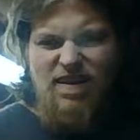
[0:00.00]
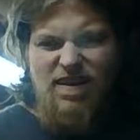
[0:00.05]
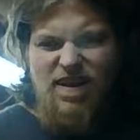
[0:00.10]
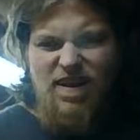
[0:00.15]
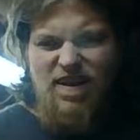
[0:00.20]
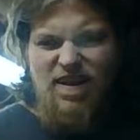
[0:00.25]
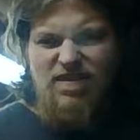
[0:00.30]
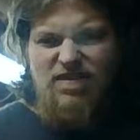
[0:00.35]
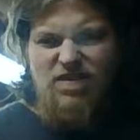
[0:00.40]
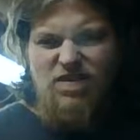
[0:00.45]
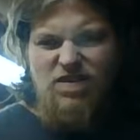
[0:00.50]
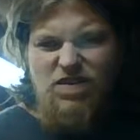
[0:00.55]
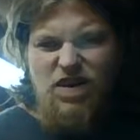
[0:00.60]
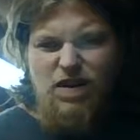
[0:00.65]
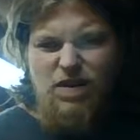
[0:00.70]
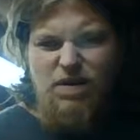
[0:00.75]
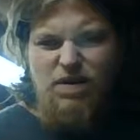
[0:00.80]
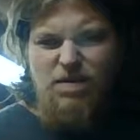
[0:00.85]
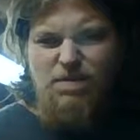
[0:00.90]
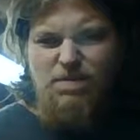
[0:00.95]
Yeah, it's
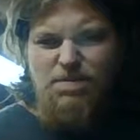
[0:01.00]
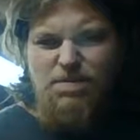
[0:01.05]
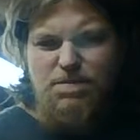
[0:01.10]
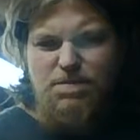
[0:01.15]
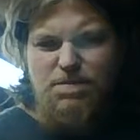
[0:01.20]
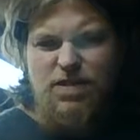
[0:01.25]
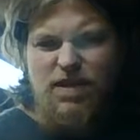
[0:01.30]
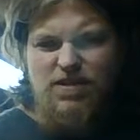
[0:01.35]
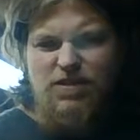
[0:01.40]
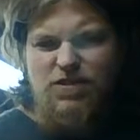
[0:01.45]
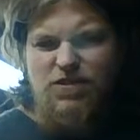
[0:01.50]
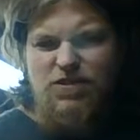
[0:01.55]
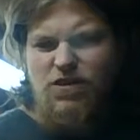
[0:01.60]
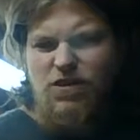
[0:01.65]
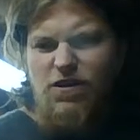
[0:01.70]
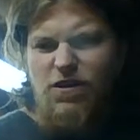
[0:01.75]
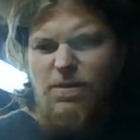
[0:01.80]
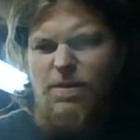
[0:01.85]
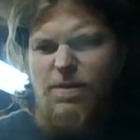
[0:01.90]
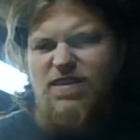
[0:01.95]
stronger. There's a
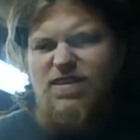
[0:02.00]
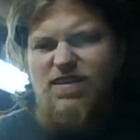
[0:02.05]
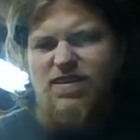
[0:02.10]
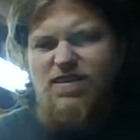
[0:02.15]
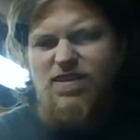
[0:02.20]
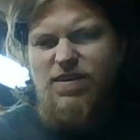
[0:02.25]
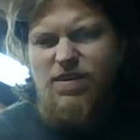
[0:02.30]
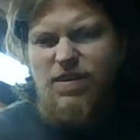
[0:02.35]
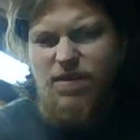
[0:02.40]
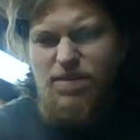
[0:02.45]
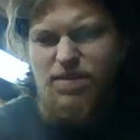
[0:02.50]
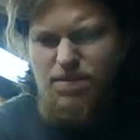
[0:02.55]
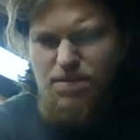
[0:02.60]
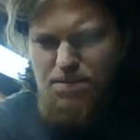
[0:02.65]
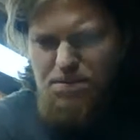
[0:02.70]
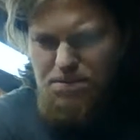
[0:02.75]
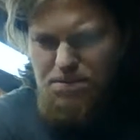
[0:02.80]
stronger minty to it.